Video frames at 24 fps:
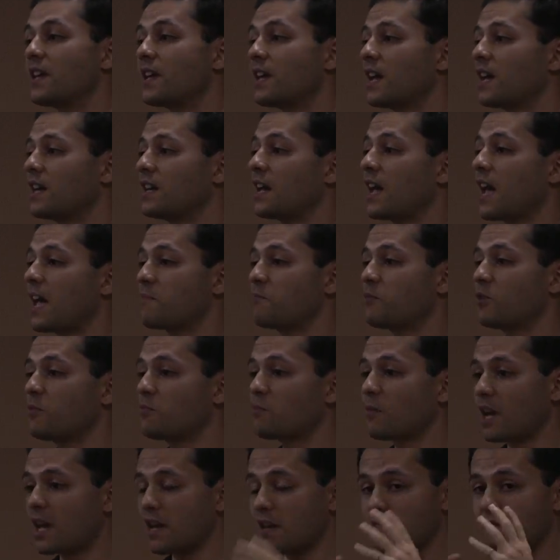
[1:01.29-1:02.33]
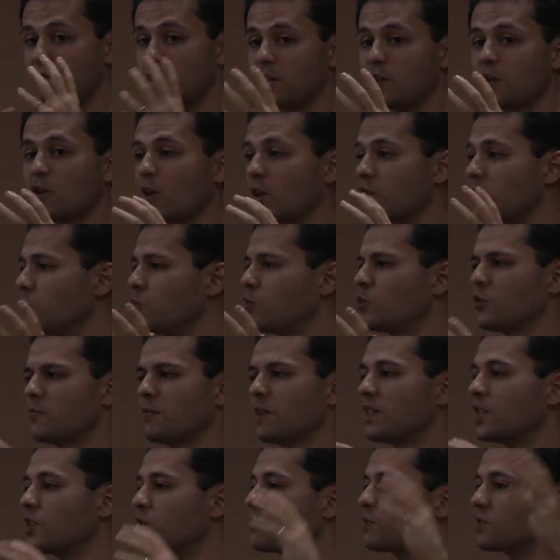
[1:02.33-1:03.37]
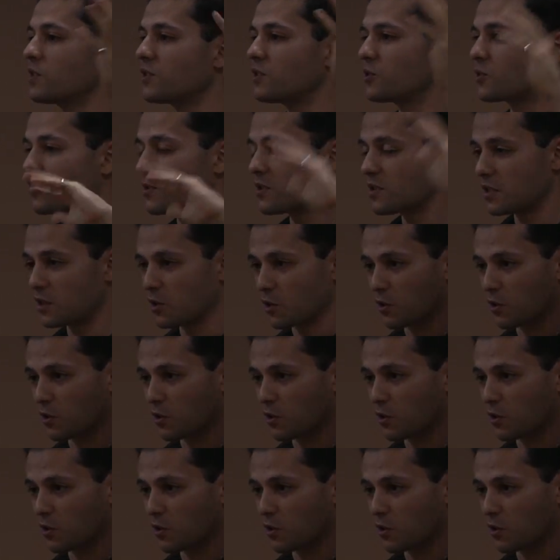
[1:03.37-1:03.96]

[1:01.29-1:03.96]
And I put my video on YouTube, and this was during